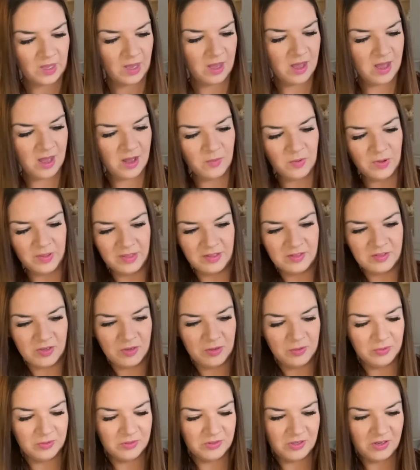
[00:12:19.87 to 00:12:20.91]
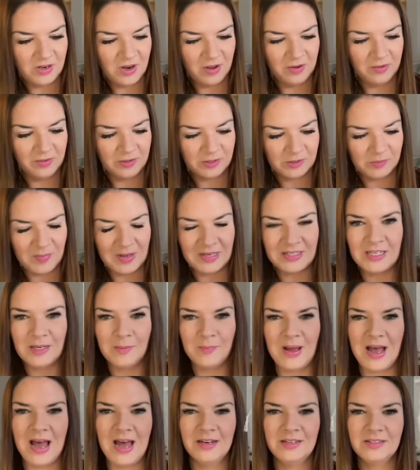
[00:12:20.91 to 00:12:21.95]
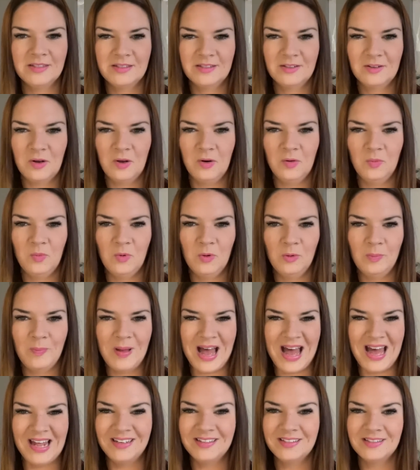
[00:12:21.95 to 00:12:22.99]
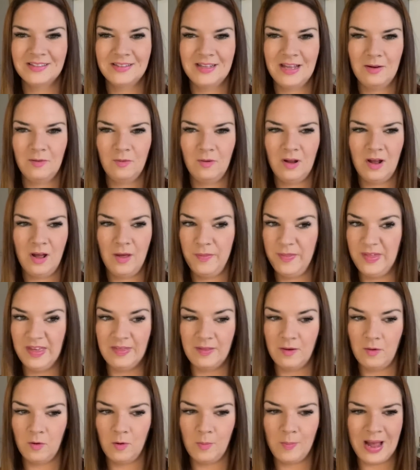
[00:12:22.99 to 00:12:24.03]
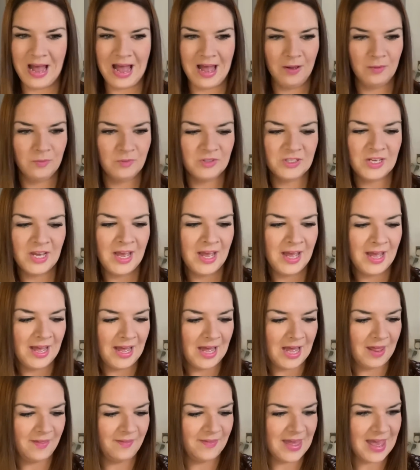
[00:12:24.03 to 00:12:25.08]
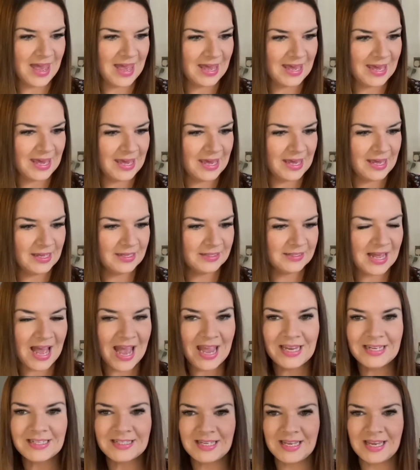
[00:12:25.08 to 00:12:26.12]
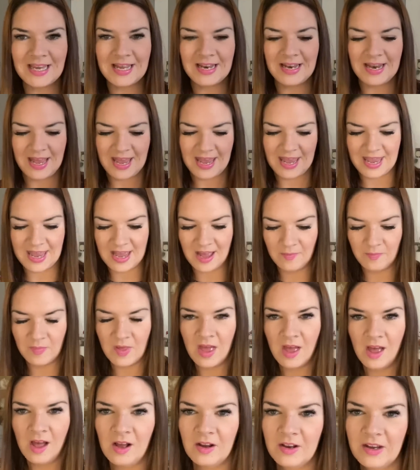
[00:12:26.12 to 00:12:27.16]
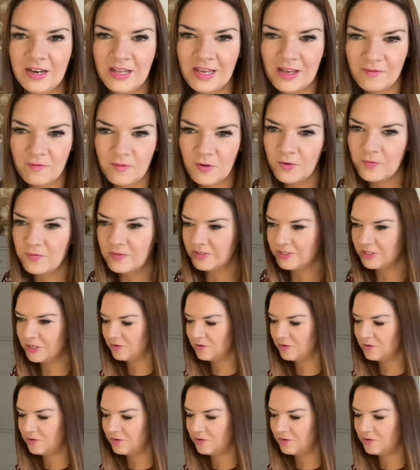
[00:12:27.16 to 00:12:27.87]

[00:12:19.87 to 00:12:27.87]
what are these called, you know, cosmetic pads, cotton wool pads. They were, I think they were £1, and there is 80 in here. I'm gonna give Rufus a